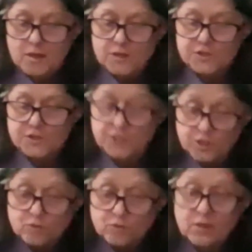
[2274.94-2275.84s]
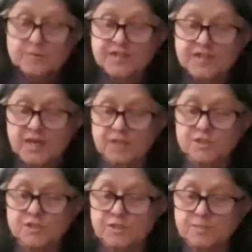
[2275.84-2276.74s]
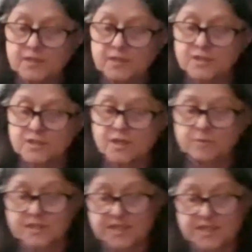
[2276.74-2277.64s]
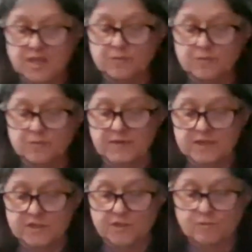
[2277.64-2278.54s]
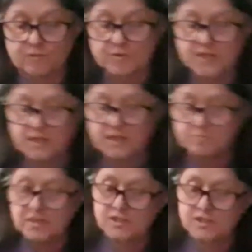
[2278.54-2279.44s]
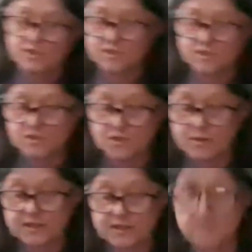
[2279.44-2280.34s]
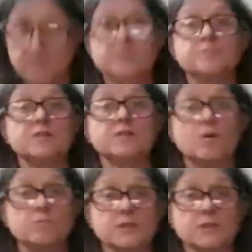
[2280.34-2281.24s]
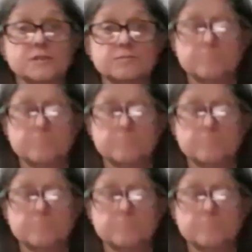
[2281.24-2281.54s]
She knew I was anxious because I was staying with friends on a rotating basis so as not to be homeless.